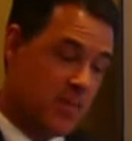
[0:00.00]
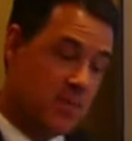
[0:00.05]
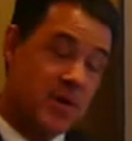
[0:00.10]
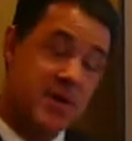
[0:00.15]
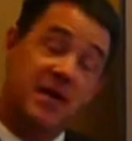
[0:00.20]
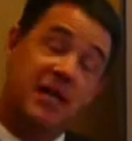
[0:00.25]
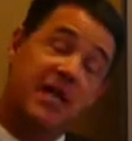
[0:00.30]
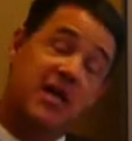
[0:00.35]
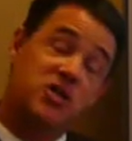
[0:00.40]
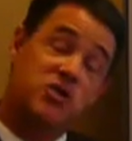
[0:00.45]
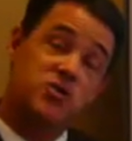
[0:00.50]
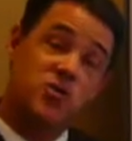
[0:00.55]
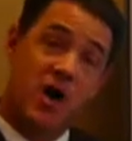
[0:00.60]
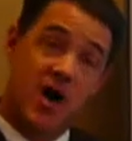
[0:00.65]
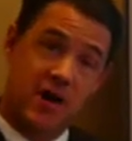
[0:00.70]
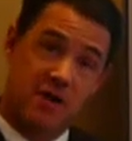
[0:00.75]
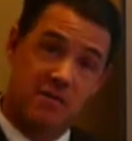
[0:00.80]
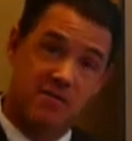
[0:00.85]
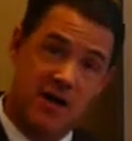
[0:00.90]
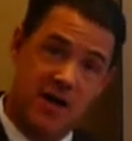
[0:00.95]
but an
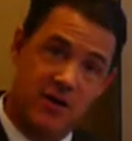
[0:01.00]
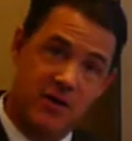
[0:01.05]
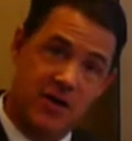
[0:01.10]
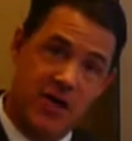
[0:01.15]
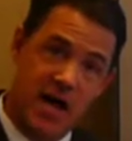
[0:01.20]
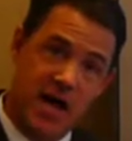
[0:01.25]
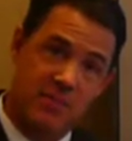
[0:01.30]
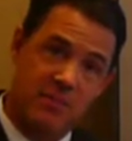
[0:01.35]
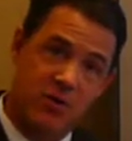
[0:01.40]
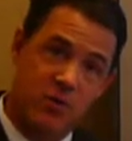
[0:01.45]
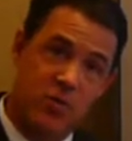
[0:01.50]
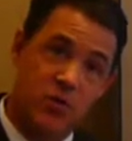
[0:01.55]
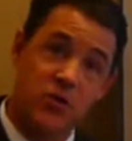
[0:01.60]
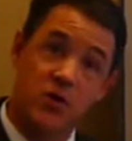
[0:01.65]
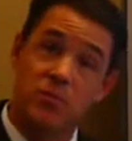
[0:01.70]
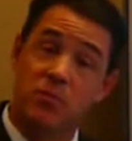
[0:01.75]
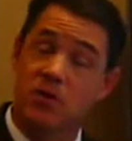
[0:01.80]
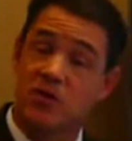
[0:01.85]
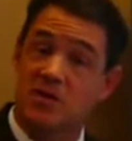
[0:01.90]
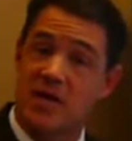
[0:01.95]
electronic file cabinet where you
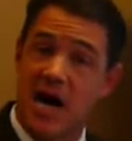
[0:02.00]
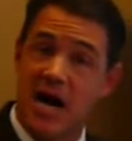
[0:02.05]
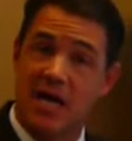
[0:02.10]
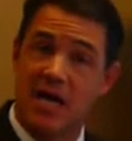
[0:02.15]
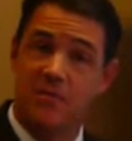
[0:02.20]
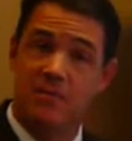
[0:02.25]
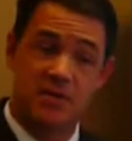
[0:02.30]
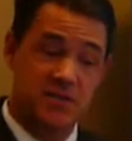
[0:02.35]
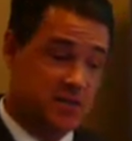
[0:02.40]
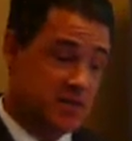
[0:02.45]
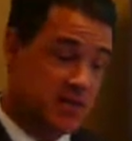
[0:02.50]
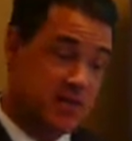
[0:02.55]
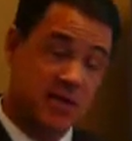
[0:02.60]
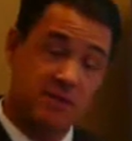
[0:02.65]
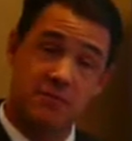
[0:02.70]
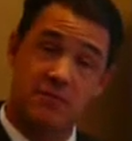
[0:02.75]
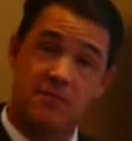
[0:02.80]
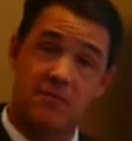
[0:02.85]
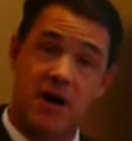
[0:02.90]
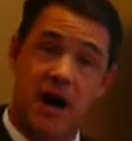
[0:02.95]
can put documents into
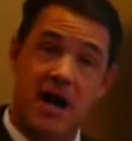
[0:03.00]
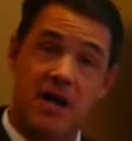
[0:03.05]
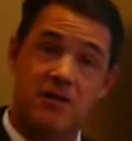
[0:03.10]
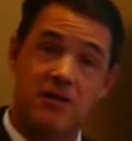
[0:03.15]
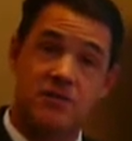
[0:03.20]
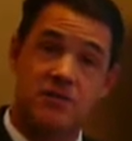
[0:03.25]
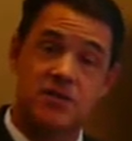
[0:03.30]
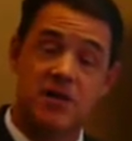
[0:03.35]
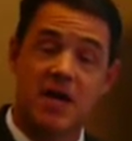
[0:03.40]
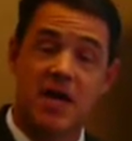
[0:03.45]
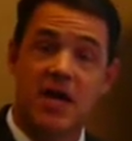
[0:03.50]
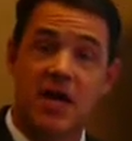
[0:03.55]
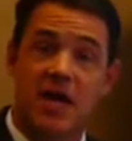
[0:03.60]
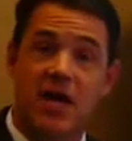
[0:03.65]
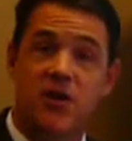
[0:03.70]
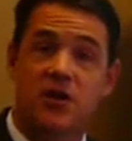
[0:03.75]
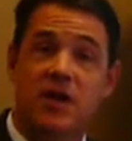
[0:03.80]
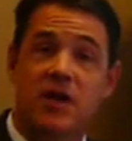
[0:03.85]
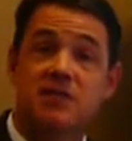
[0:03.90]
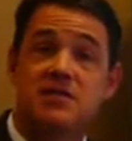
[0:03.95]
different files
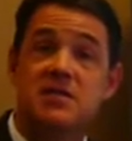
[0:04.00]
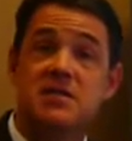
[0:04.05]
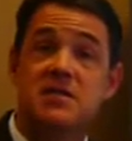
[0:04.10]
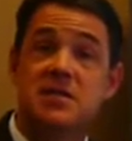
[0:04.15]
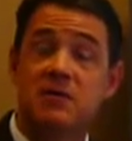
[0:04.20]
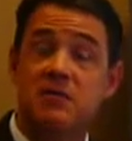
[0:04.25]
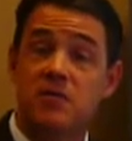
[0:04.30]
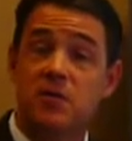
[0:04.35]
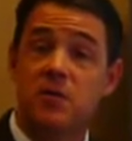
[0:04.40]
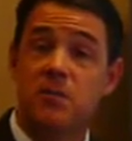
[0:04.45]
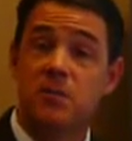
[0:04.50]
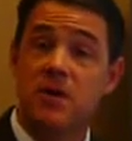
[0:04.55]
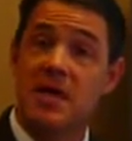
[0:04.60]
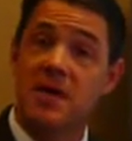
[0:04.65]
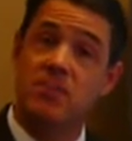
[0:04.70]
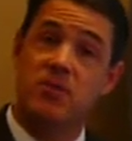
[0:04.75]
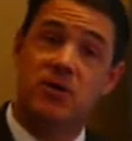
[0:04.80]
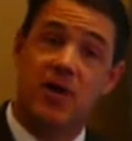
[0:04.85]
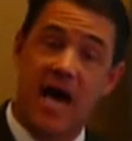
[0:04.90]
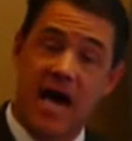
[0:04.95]
and you can have different
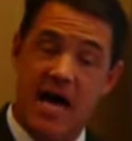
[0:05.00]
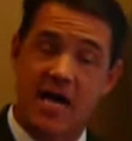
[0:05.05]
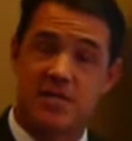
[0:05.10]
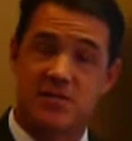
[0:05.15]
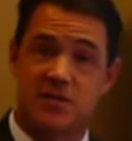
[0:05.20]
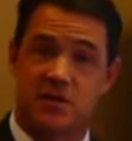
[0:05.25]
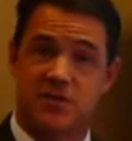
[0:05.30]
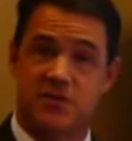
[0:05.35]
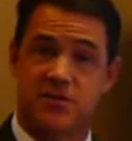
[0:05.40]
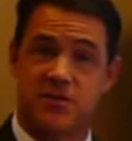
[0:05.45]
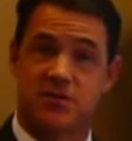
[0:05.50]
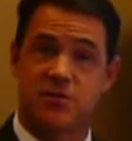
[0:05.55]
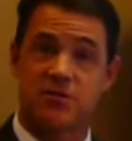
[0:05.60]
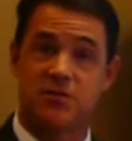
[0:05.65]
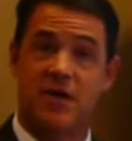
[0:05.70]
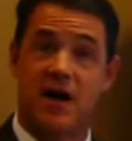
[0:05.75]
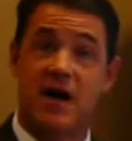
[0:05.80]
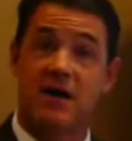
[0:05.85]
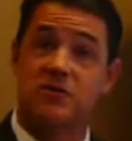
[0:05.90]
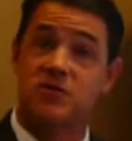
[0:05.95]
people access those
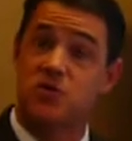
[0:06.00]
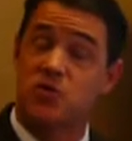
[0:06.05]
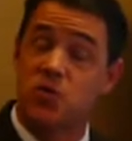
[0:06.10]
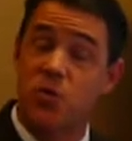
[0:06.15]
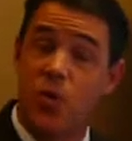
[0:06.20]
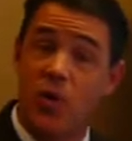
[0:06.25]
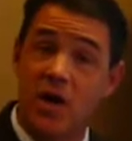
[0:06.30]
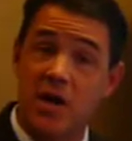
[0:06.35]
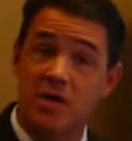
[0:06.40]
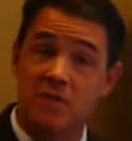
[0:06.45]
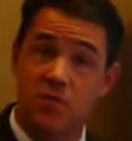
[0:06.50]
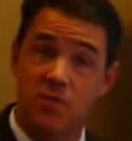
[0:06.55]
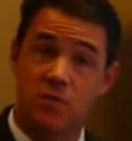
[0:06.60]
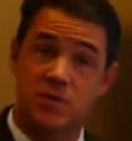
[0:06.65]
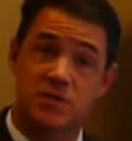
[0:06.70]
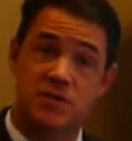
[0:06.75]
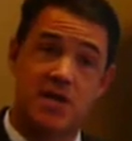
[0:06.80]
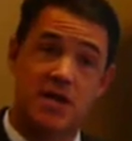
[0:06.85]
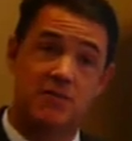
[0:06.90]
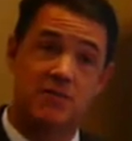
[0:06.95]
files
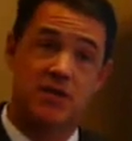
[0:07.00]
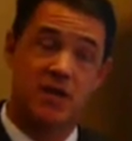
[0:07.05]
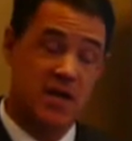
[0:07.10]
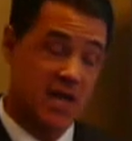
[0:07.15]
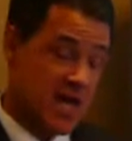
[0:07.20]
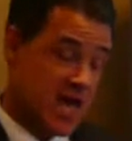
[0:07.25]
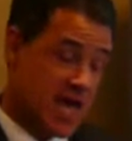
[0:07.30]
24/7,